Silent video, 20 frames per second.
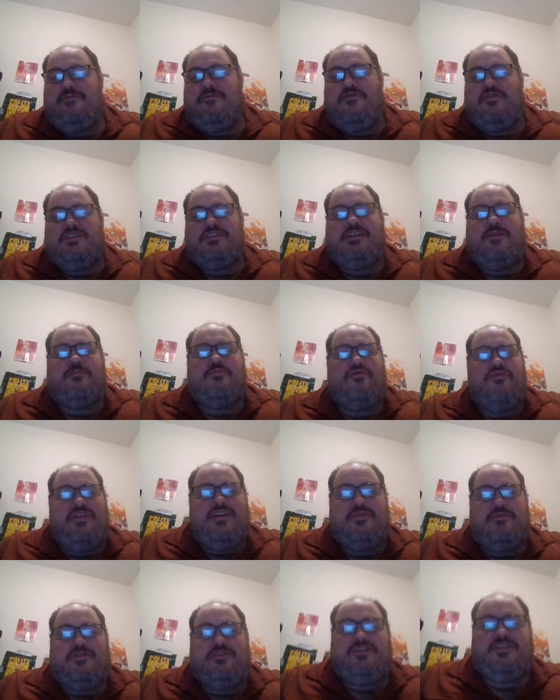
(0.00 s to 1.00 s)
is of course a
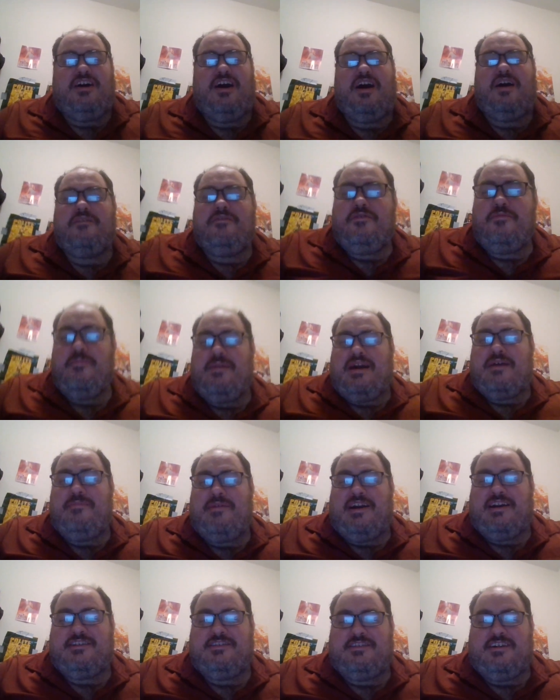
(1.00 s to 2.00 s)
prequel of the Mad
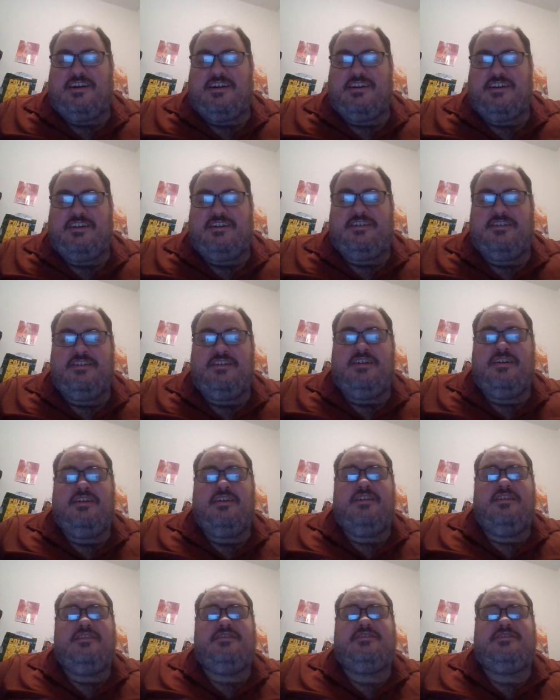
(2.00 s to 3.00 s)
Max saga,
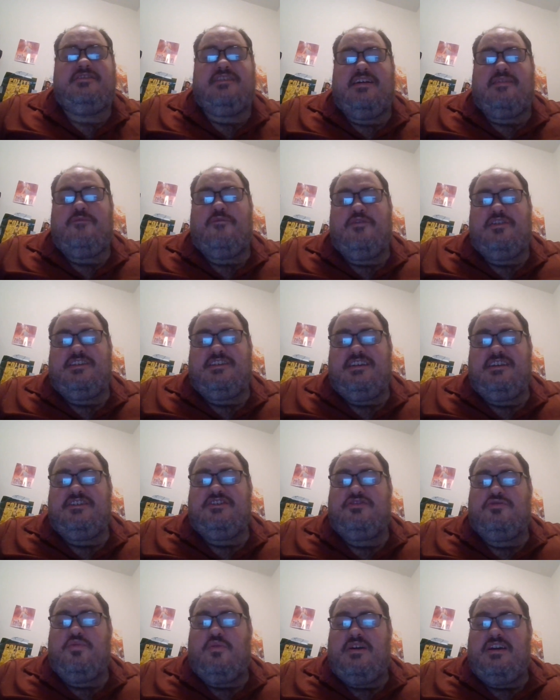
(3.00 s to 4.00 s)
set 15
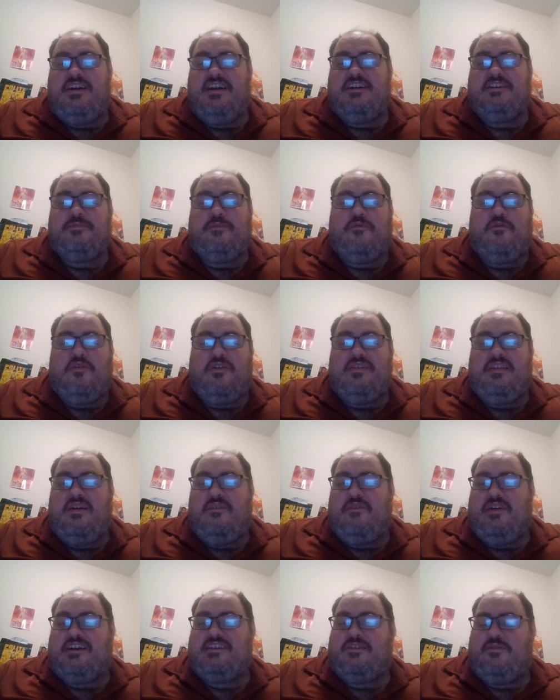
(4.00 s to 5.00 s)
to 20 years before the
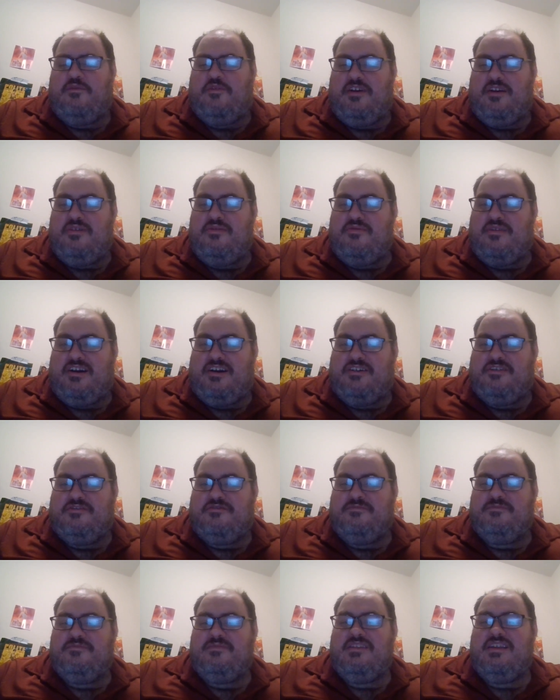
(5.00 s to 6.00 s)
events of Fury Road,